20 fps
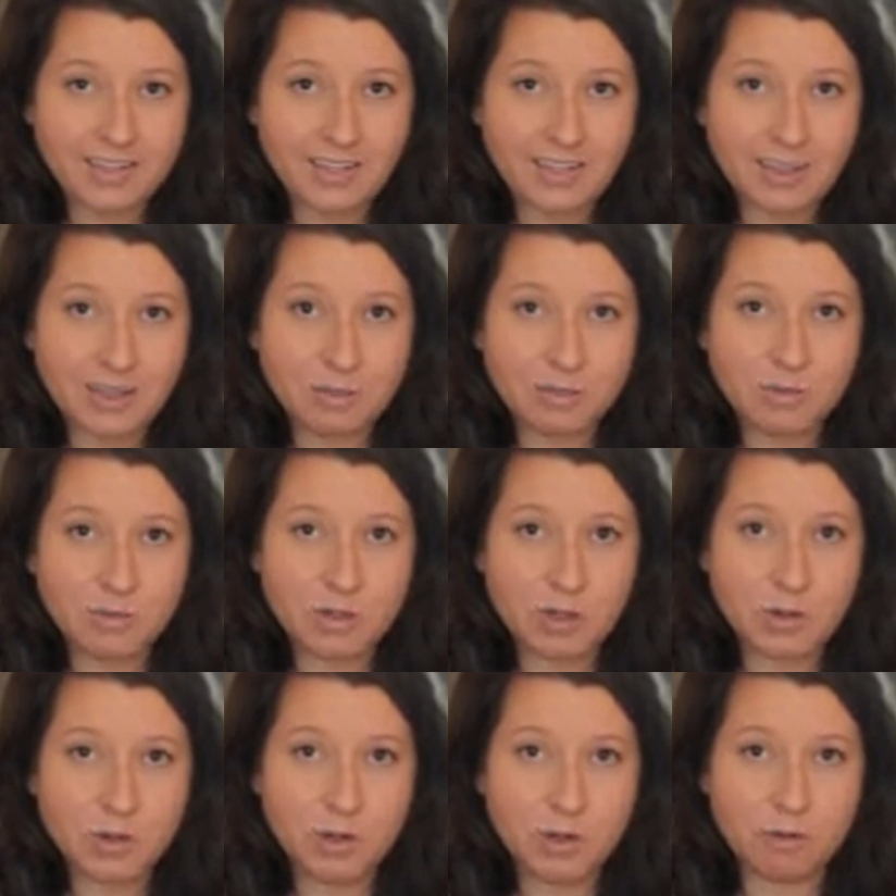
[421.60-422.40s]
let them
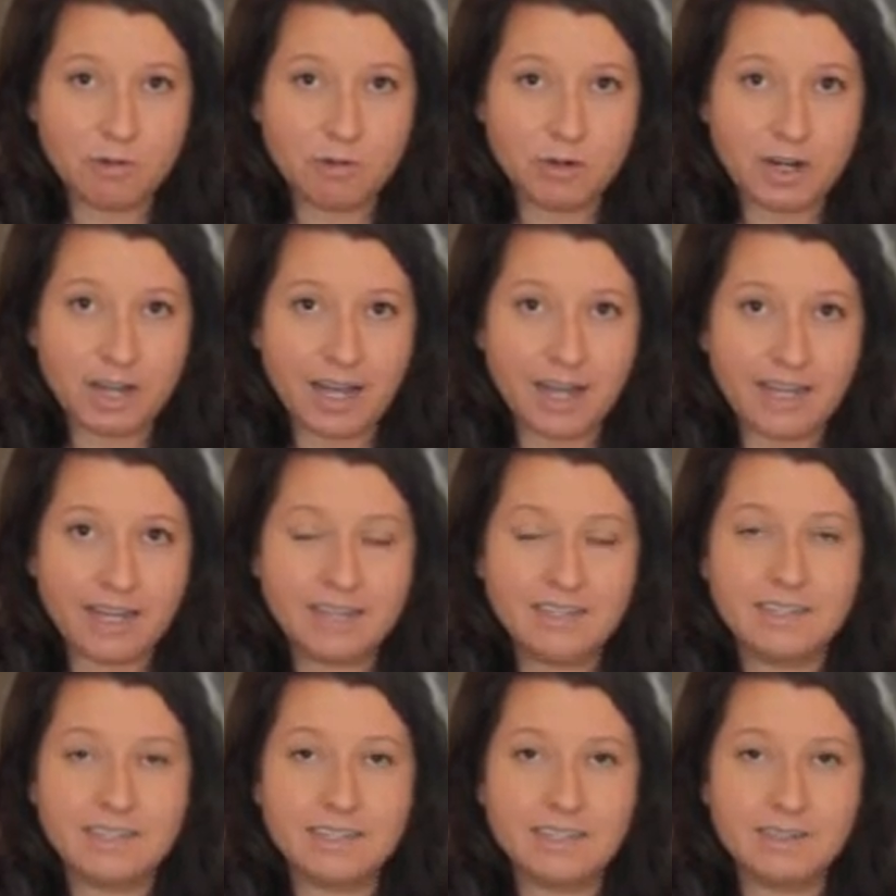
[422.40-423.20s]
soak
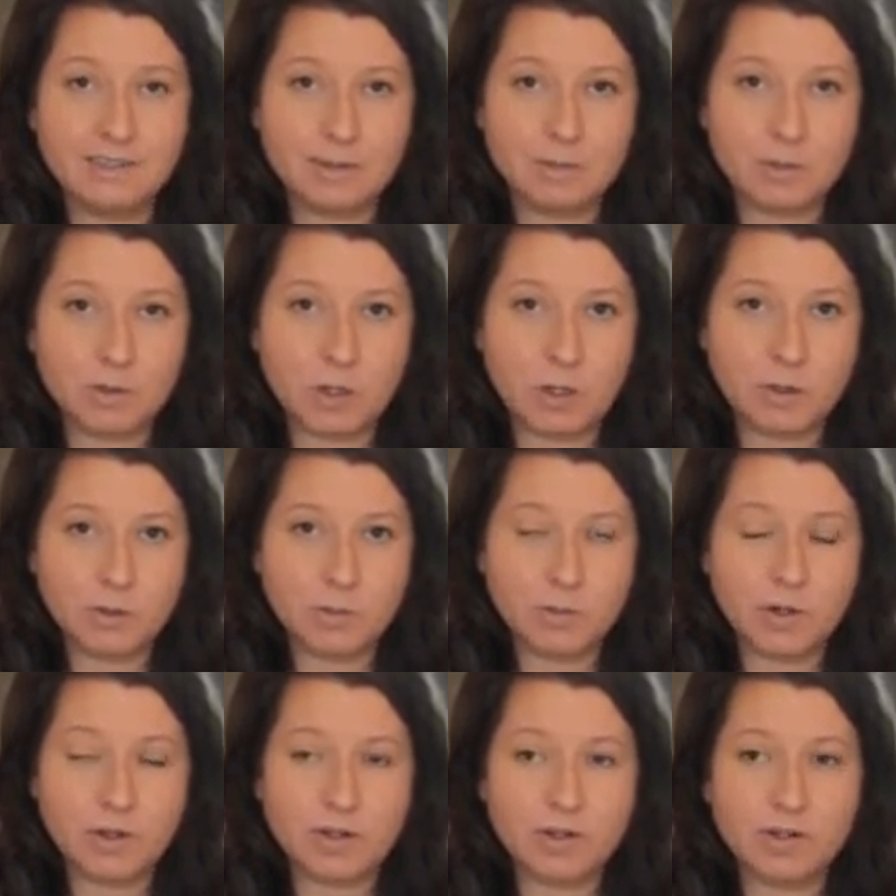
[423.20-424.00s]
overnight in some salt
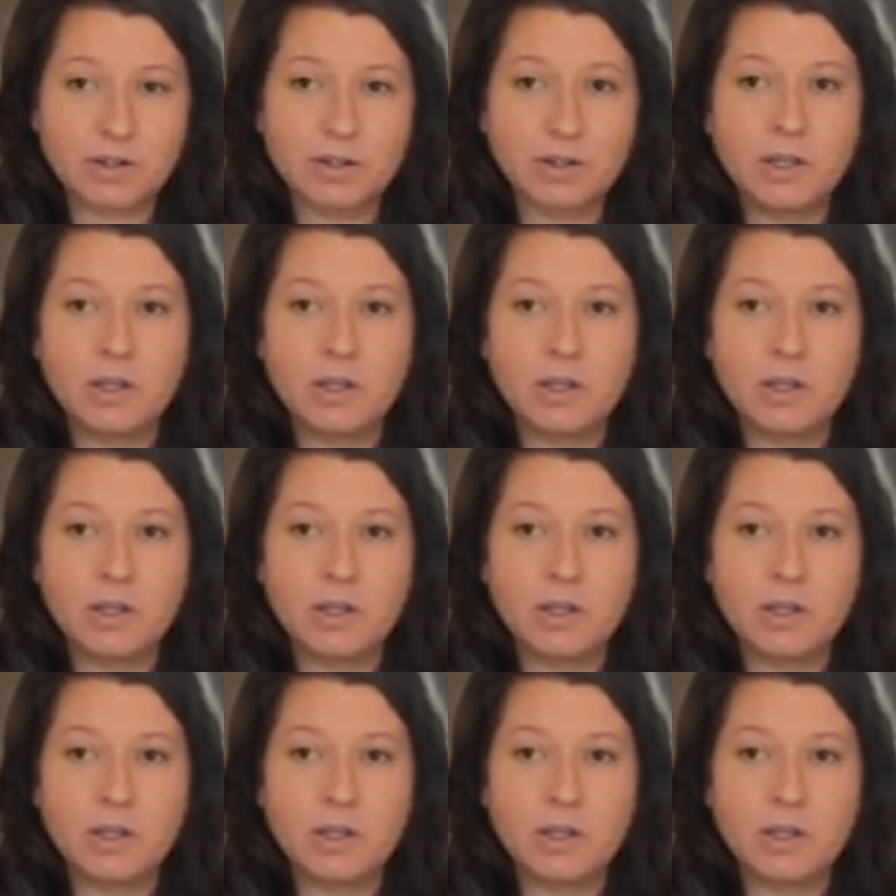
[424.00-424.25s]
water.